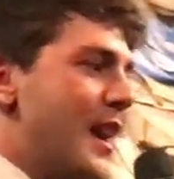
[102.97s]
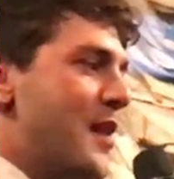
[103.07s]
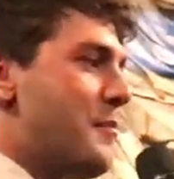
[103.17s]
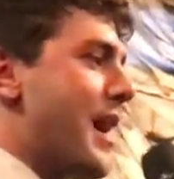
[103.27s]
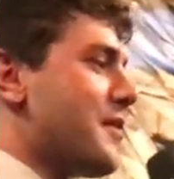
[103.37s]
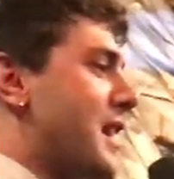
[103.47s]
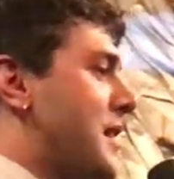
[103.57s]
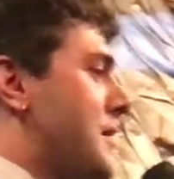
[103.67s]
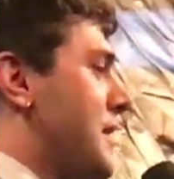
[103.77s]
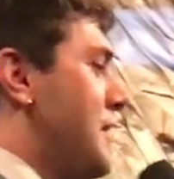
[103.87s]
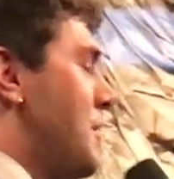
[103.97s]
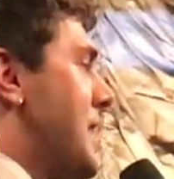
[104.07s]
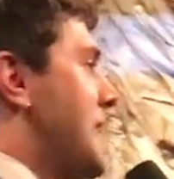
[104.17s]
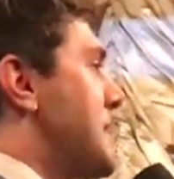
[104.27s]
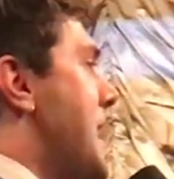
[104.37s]
And back then you
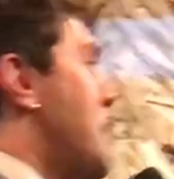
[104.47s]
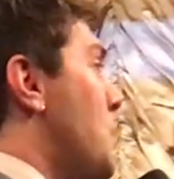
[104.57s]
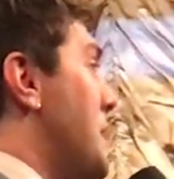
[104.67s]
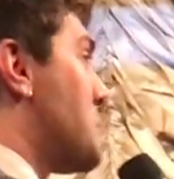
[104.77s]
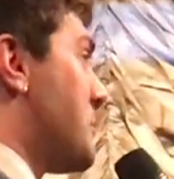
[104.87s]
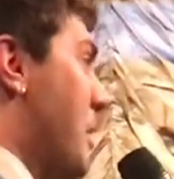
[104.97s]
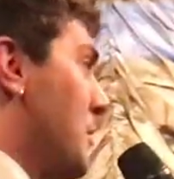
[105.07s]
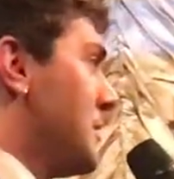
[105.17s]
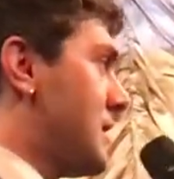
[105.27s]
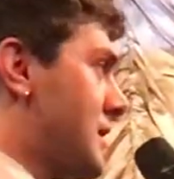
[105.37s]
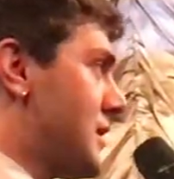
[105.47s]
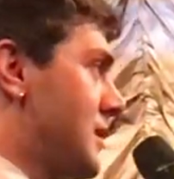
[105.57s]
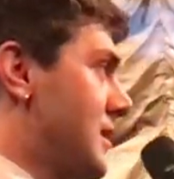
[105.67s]
guys had Winter Bones,